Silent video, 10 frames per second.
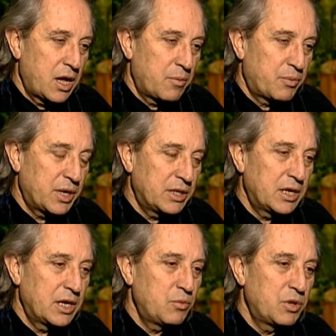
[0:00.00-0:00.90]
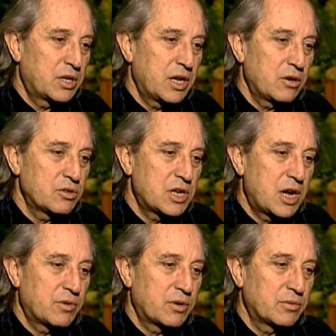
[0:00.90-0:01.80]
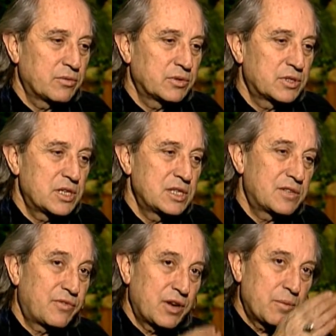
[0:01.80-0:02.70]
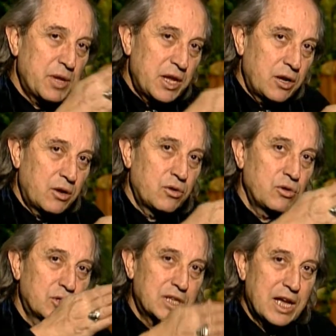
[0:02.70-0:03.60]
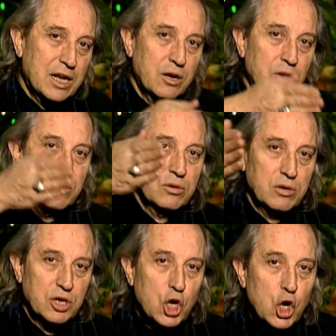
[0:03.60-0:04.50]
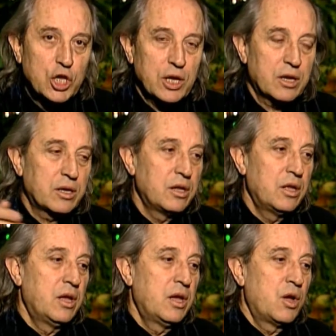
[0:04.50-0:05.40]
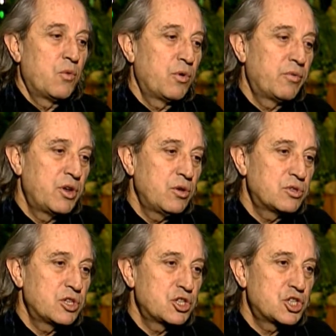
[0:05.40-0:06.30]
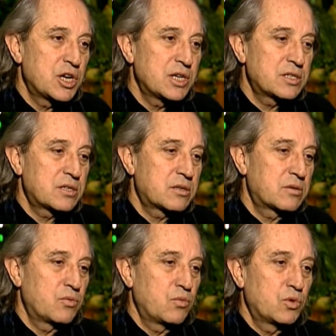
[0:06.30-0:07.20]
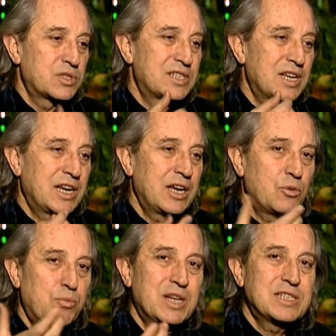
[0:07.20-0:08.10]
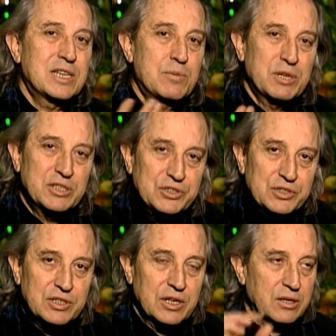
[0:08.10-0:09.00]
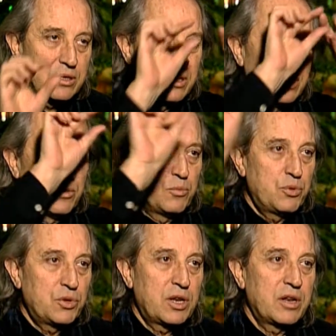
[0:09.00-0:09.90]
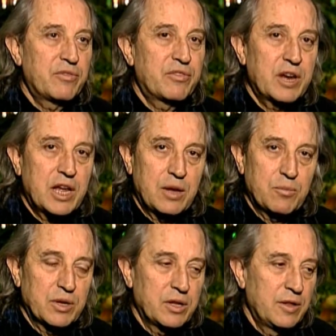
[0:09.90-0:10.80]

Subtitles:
Practically with Carlos Aura, since Flamenco Tango Goya, we were using just some kind of plastic material, put it in a frame.